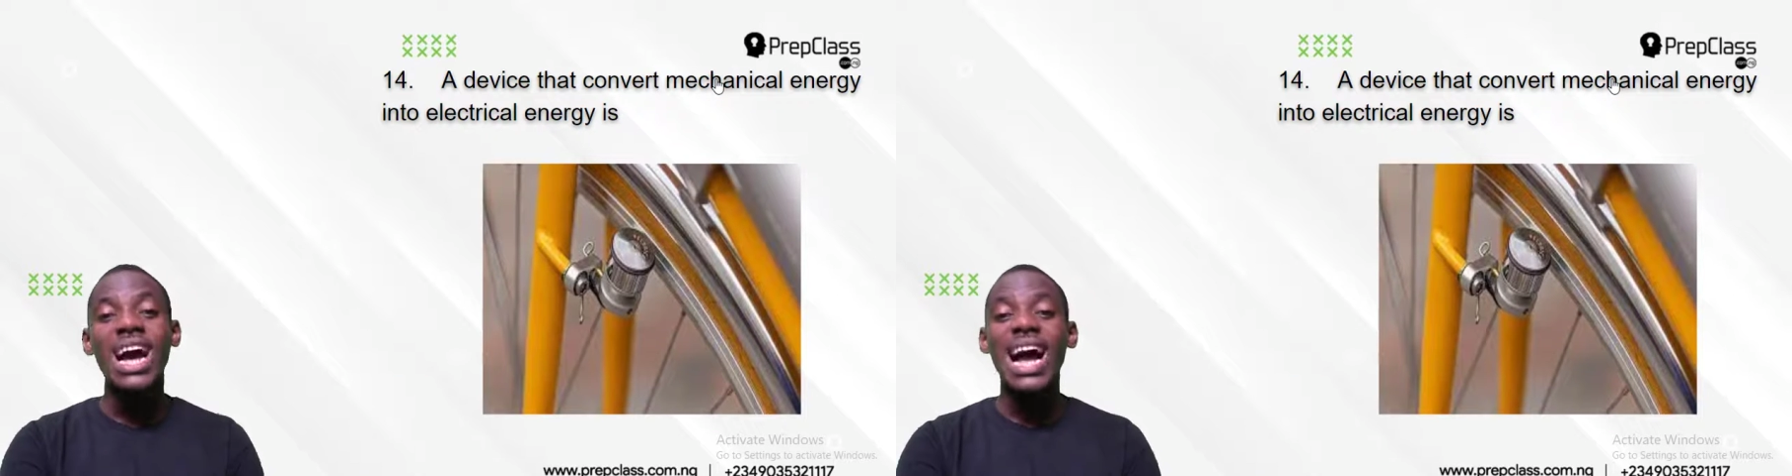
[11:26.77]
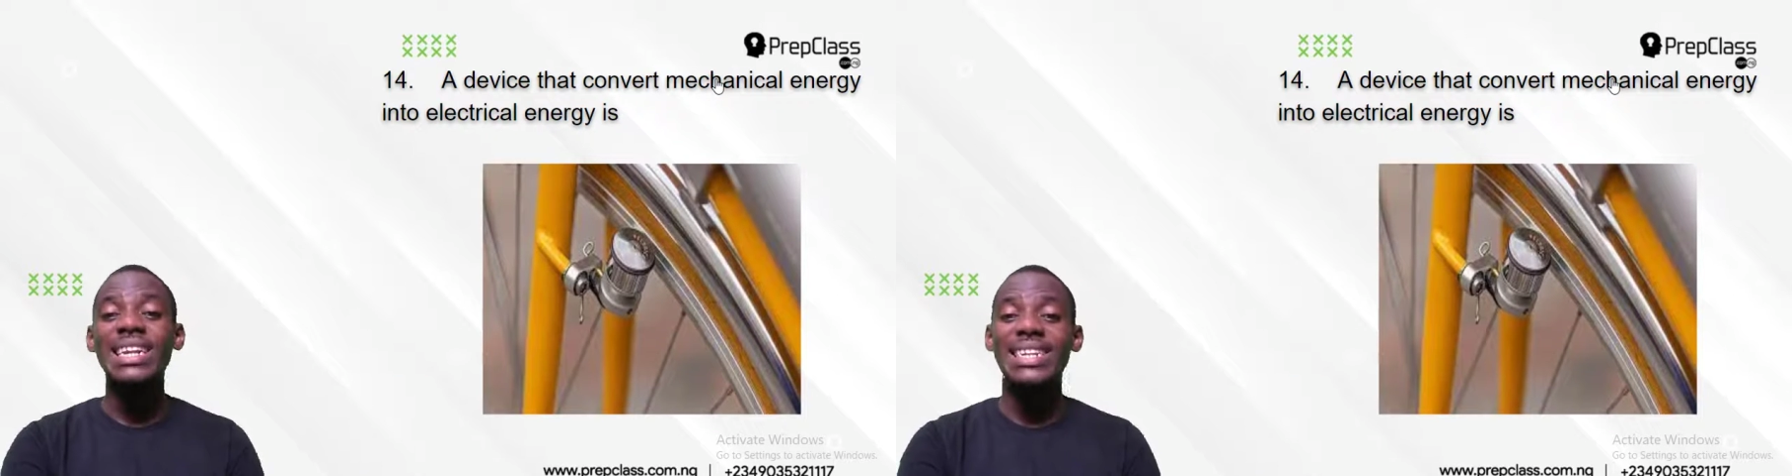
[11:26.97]

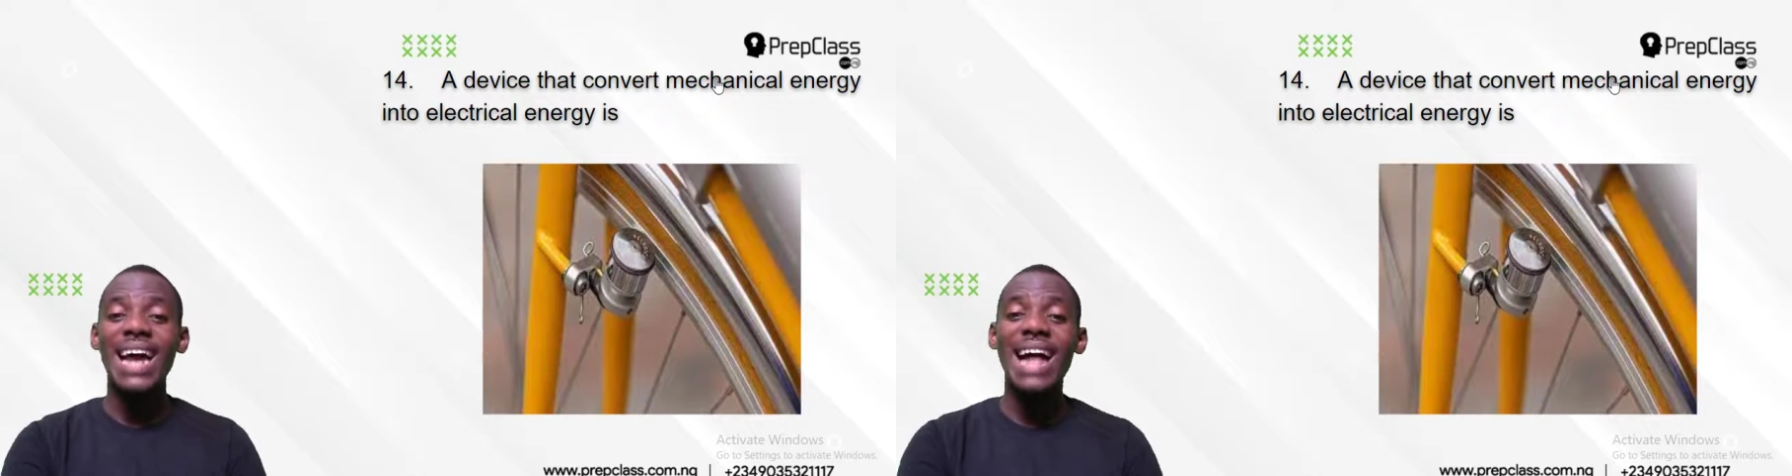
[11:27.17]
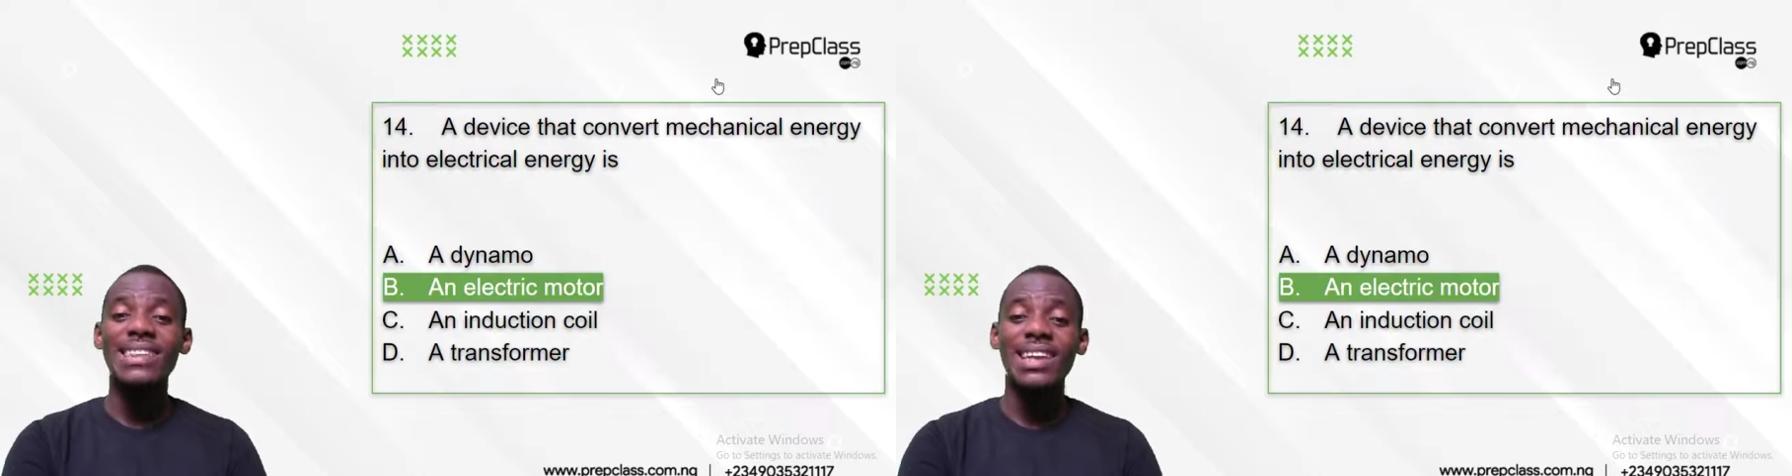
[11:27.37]
And
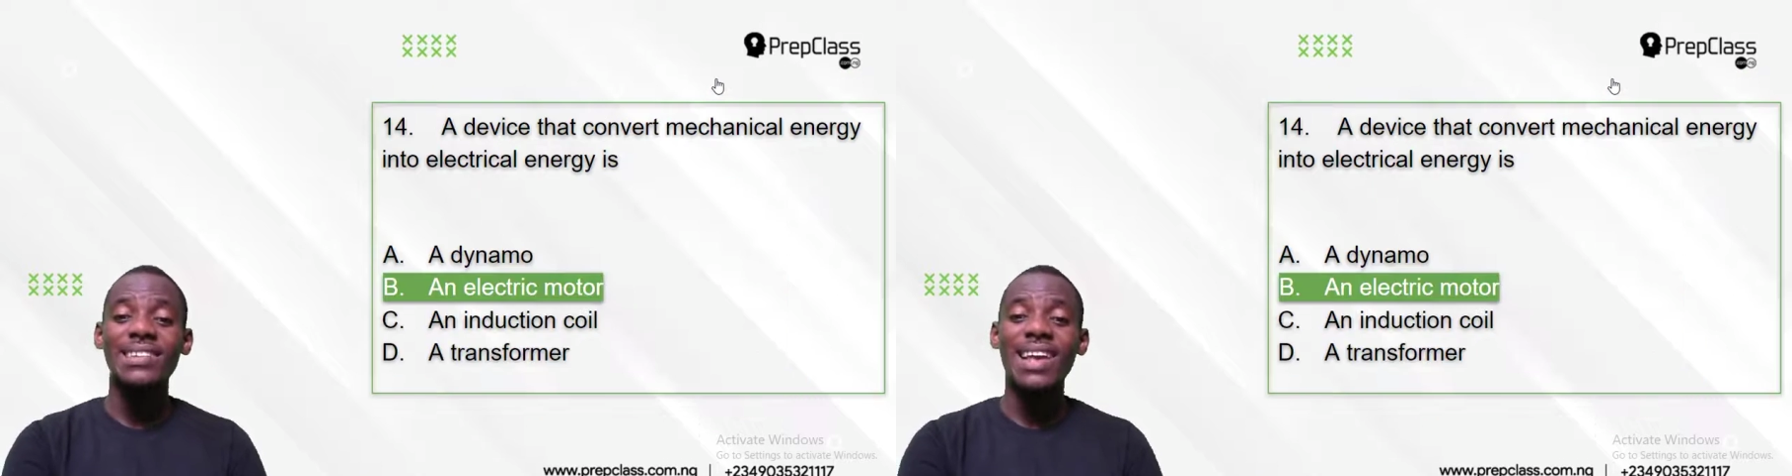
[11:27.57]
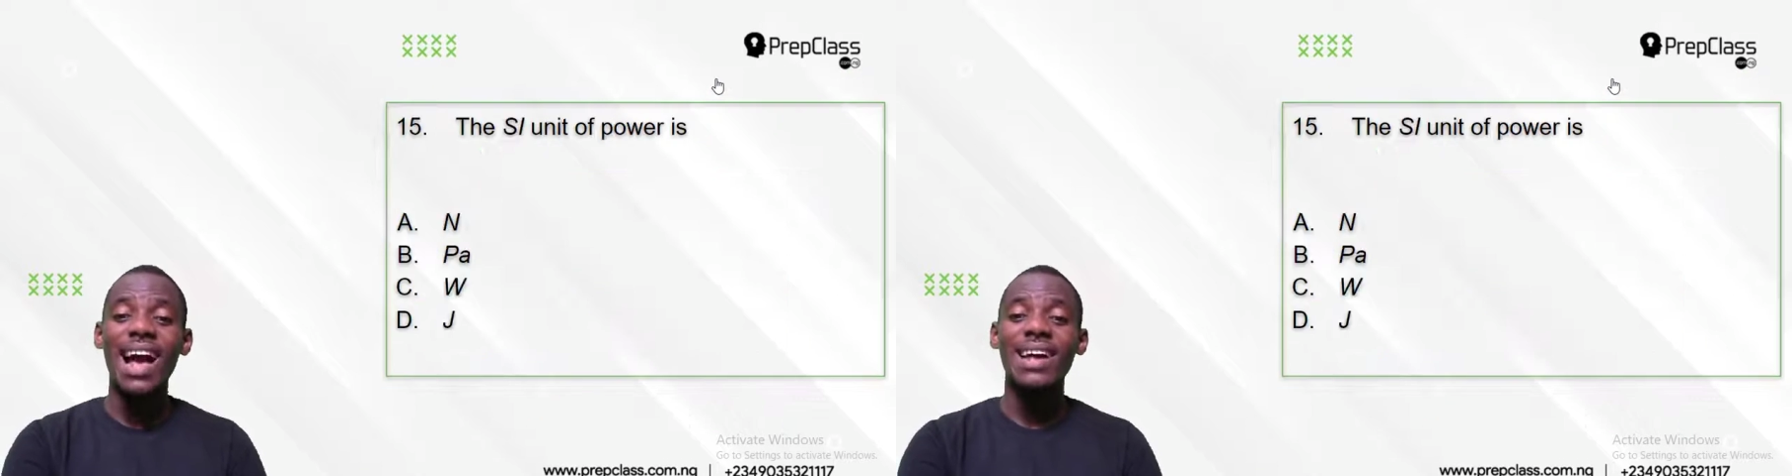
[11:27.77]
that is
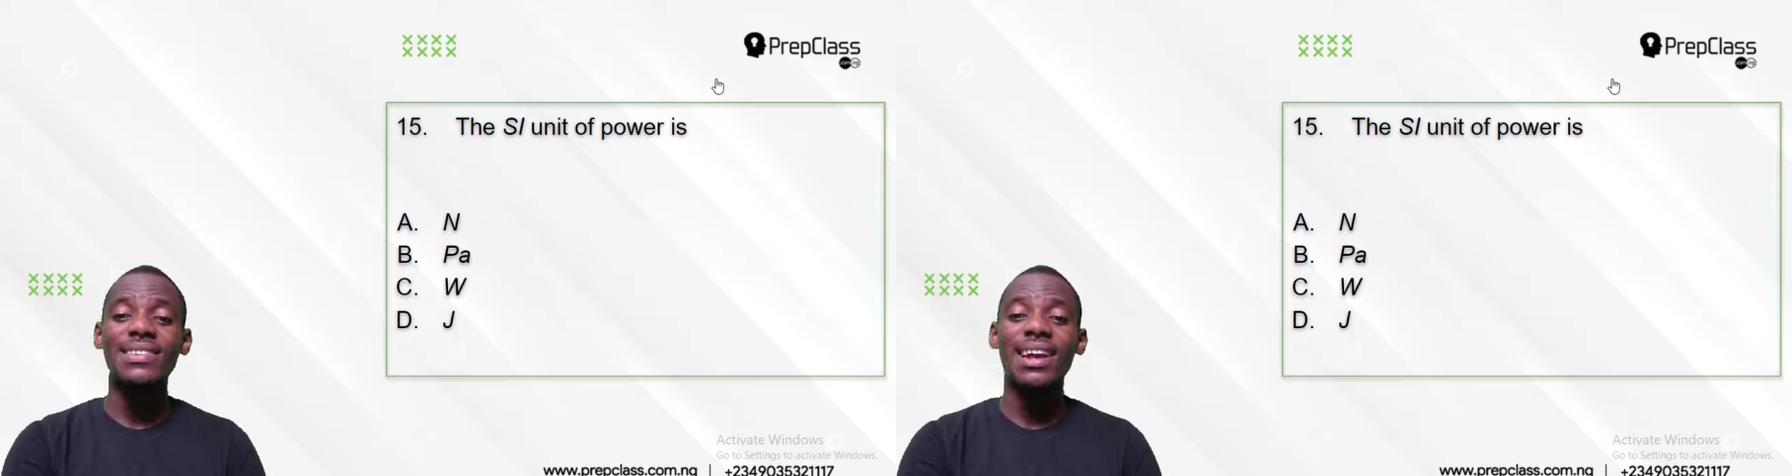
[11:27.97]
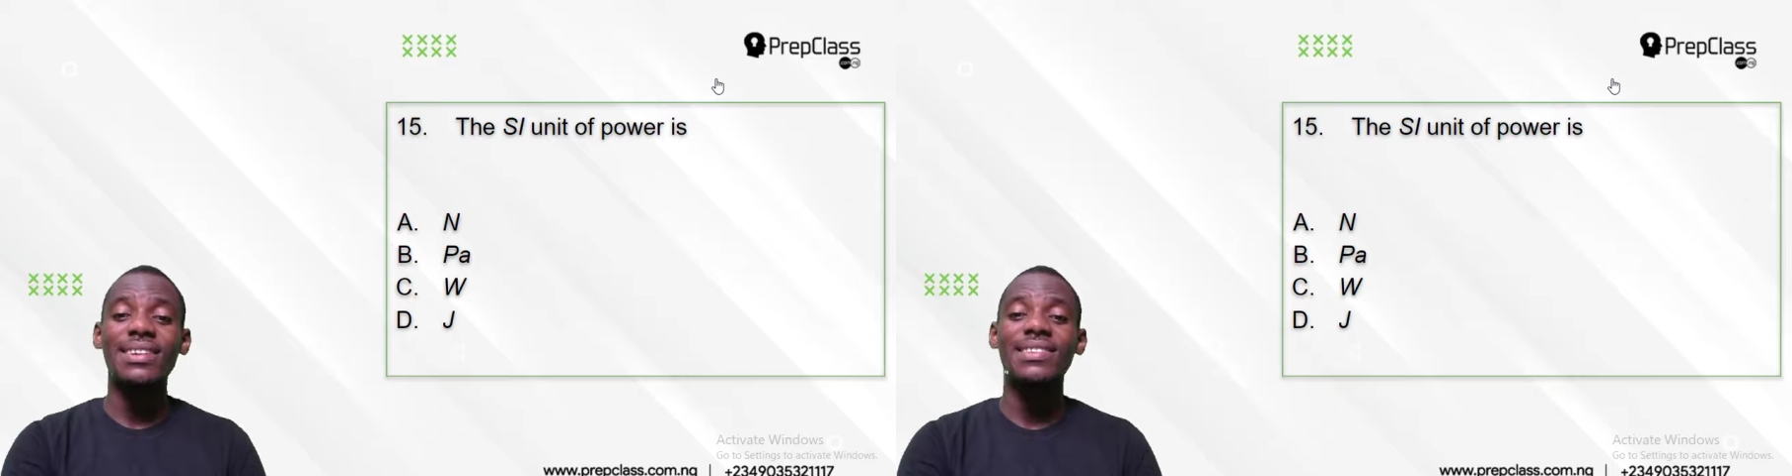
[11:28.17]
the
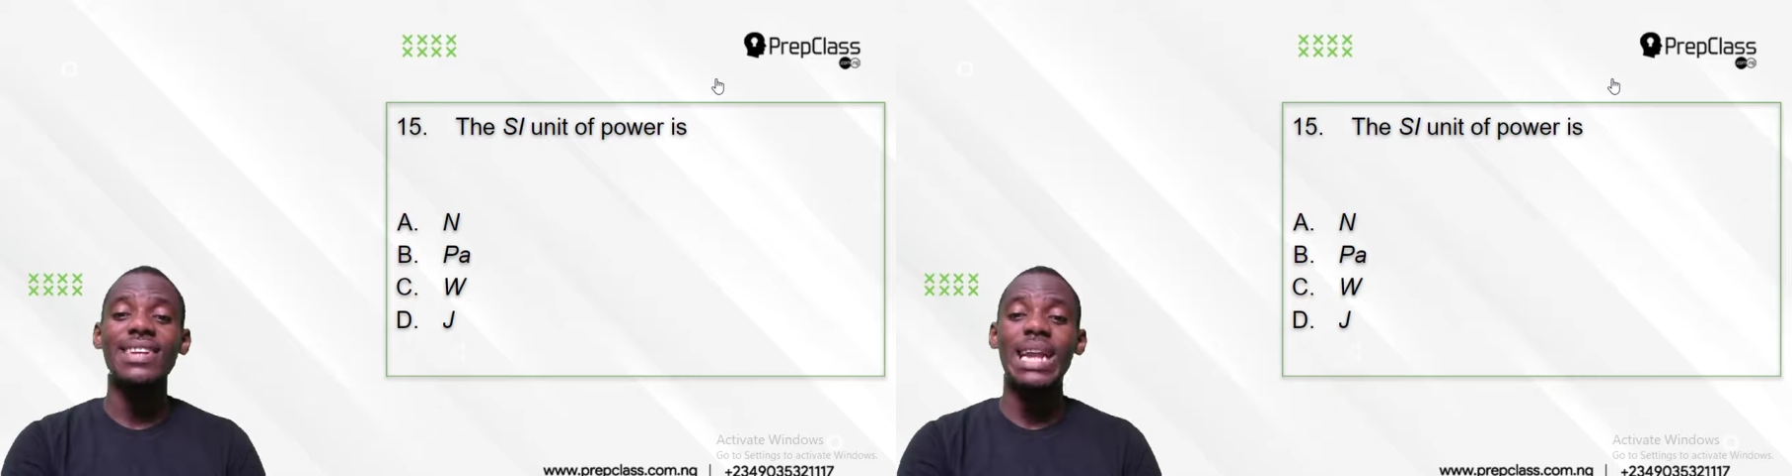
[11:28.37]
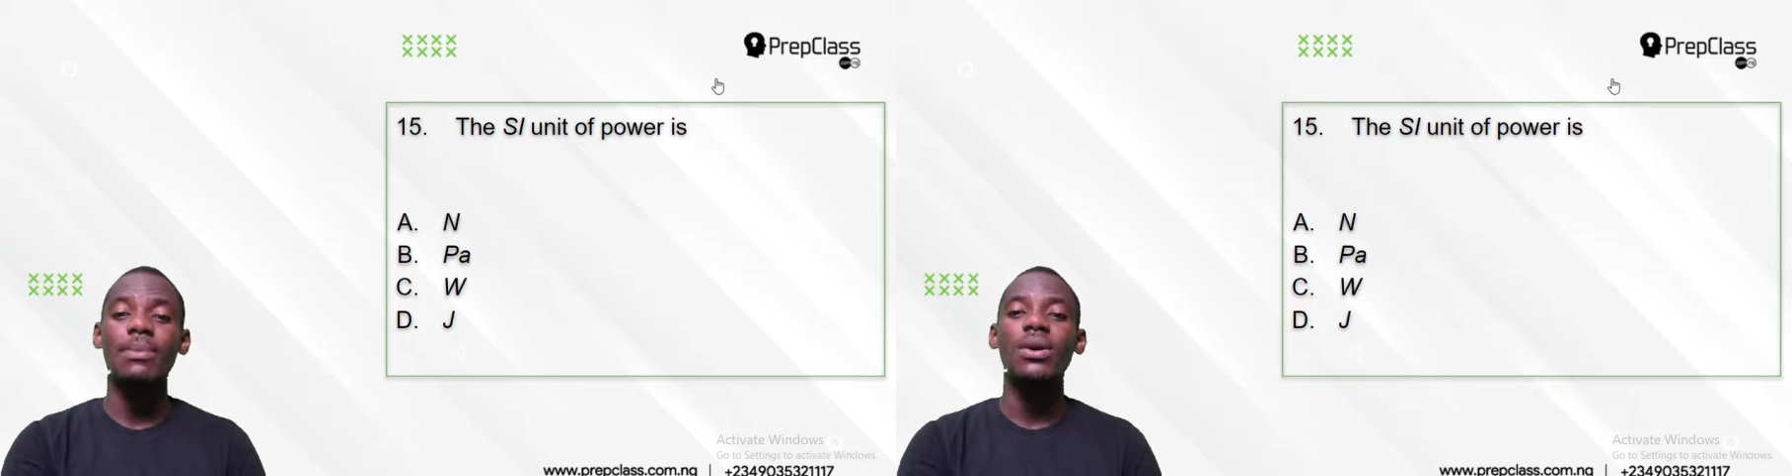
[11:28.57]
answer. It is
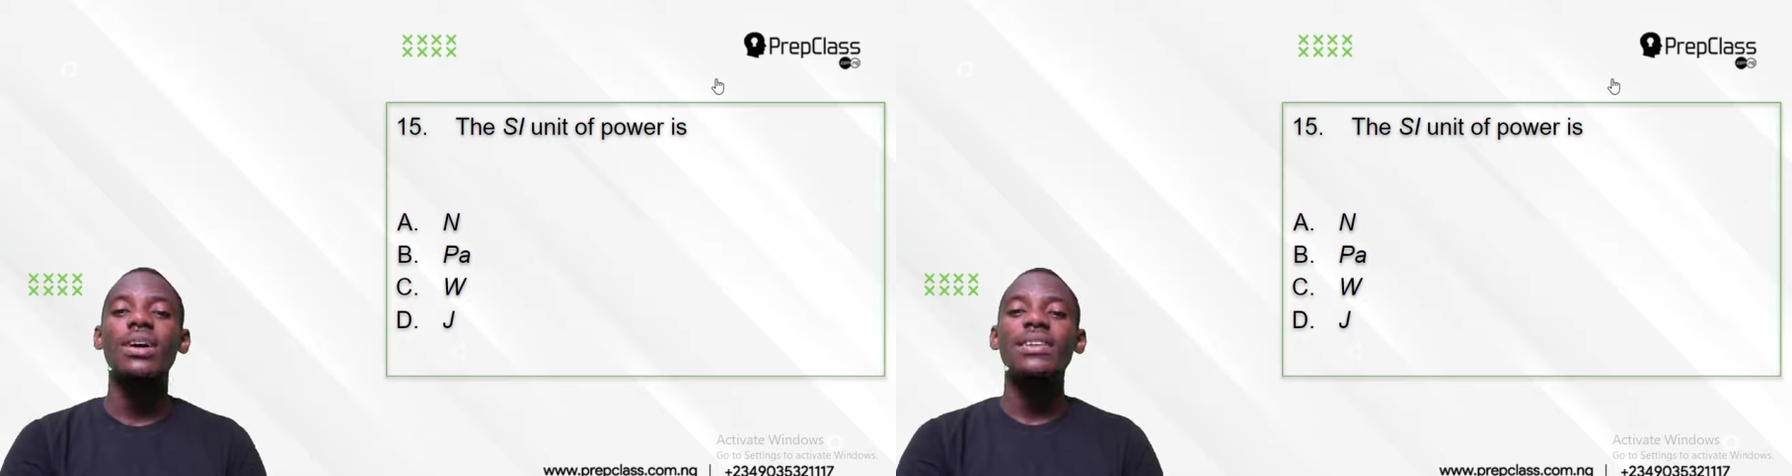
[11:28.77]
dynamo.